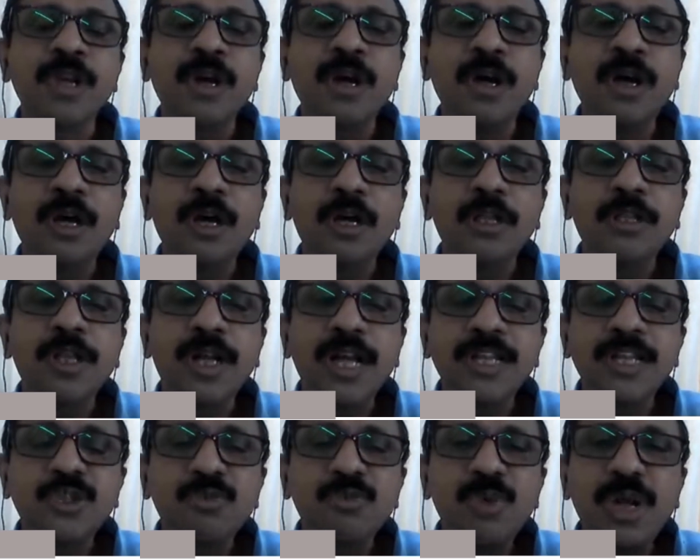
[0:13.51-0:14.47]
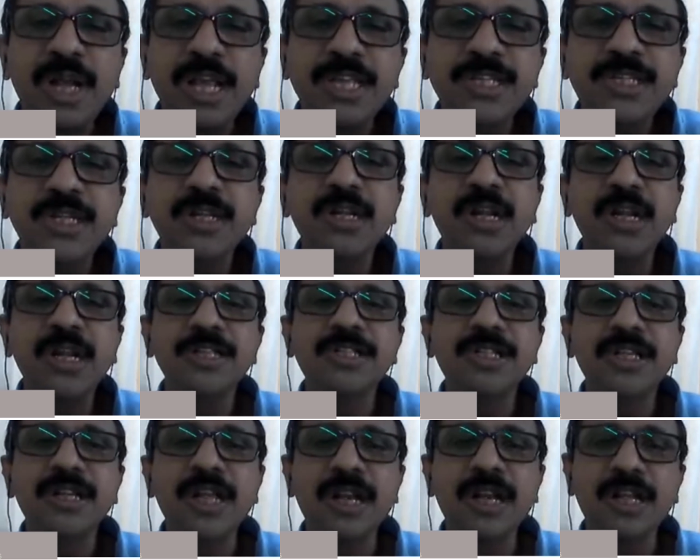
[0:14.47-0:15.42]
Uh, there has to be an external
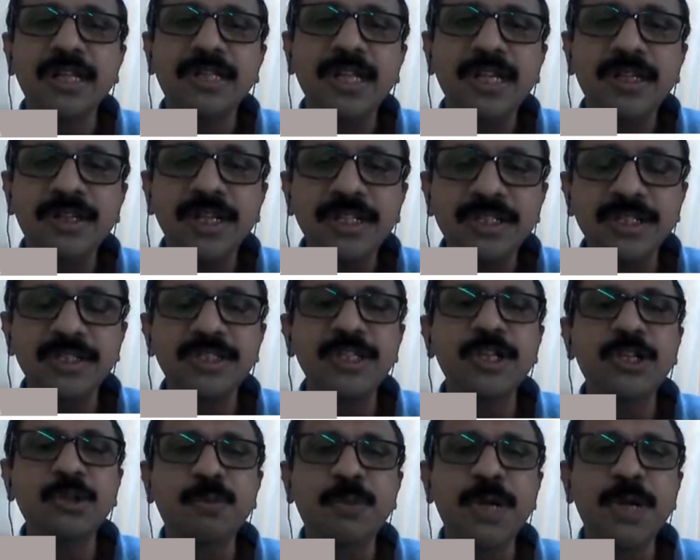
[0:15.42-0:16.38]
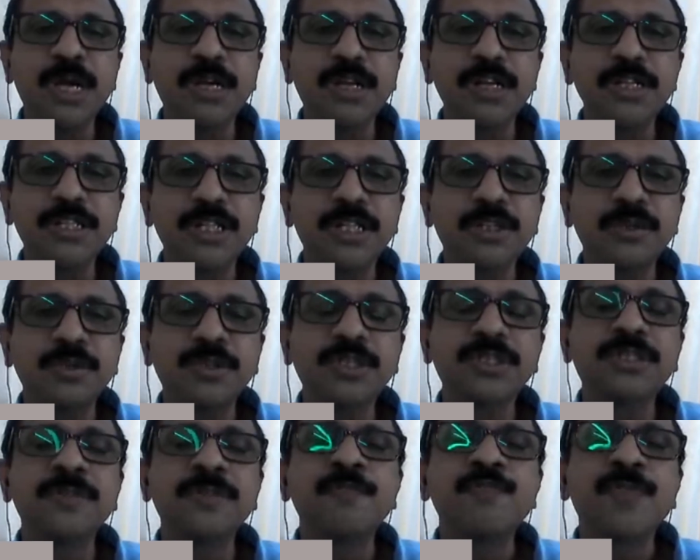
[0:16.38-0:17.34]
engine, and I think teachers need to pay attention to
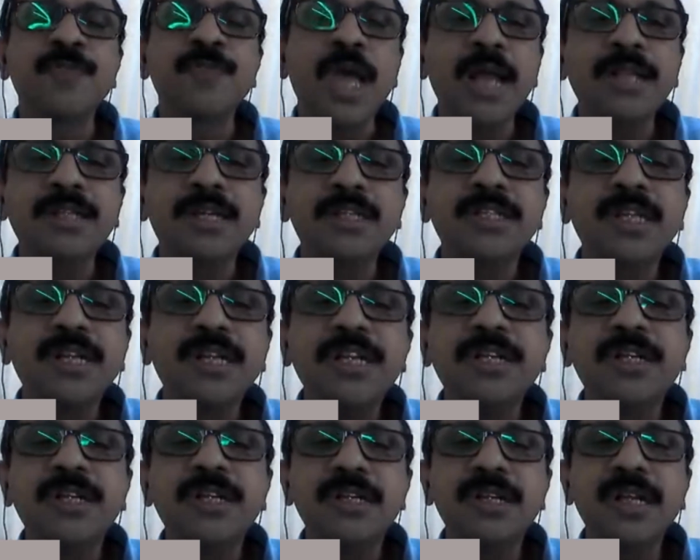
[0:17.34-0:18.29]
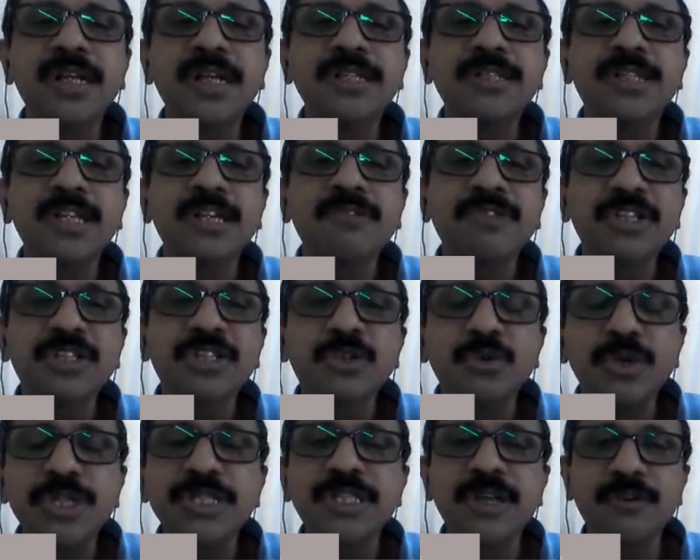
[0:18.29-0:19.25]
this. And there is an internal engine which
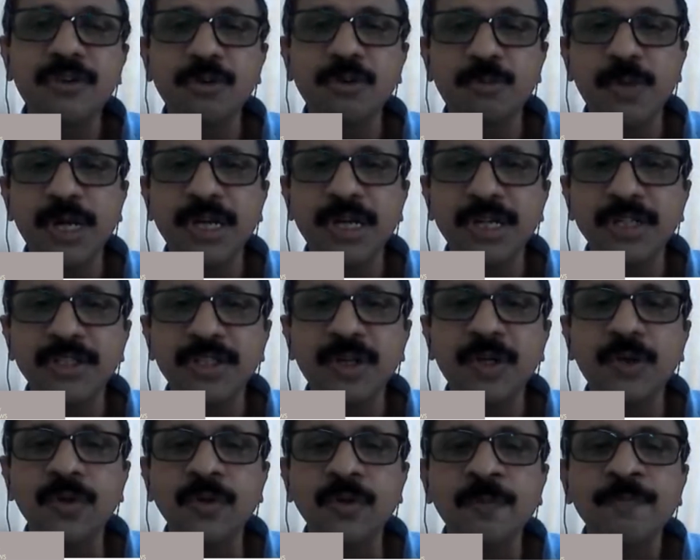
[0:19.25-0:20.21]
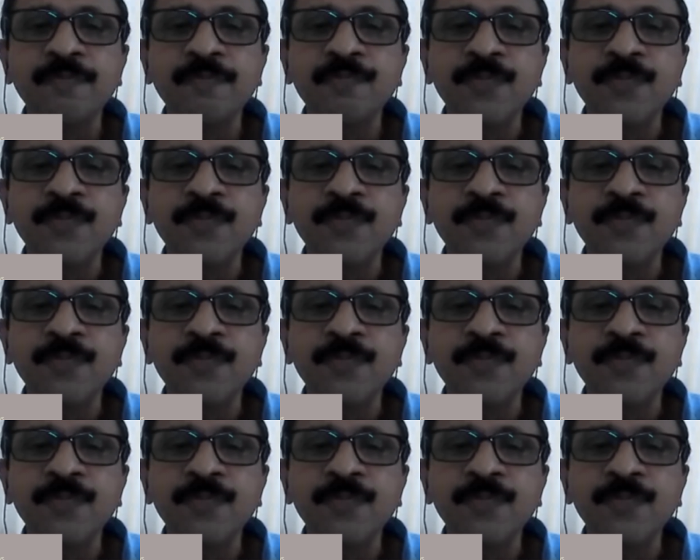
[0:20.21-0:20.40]
students have to pay attention to.